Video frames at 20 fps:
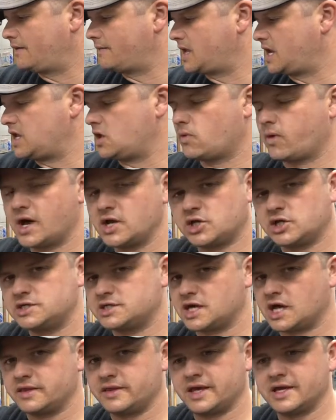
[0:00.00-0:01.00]
any
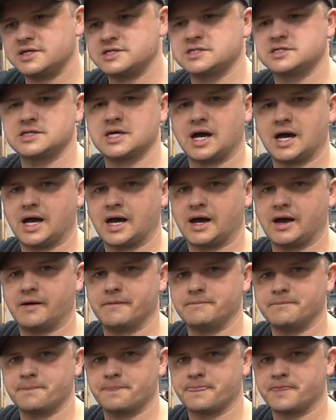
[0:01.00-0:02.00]
questions on this,
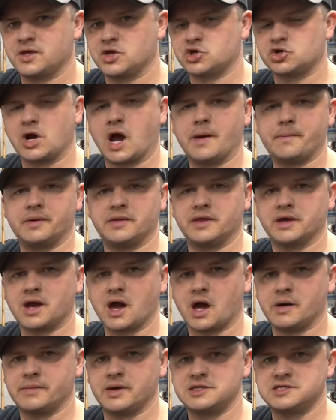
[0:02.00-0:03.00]
just drop it in the
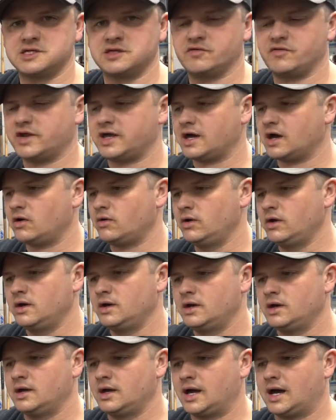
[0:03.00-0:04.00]
comments in the video.
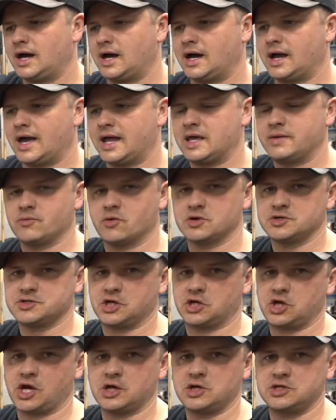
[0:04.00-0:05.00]
Any more
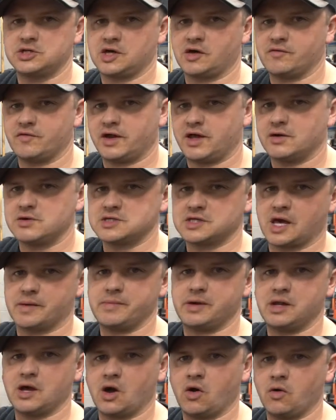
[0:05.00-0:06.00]
suggestions on videos, let
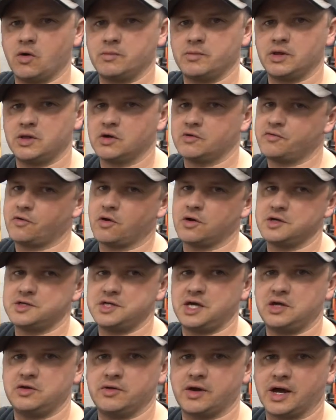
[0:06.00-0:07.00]
me know, and we look forward to
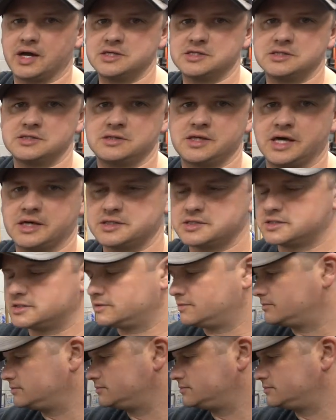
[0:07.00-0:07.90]
seeing you guys. Thanks.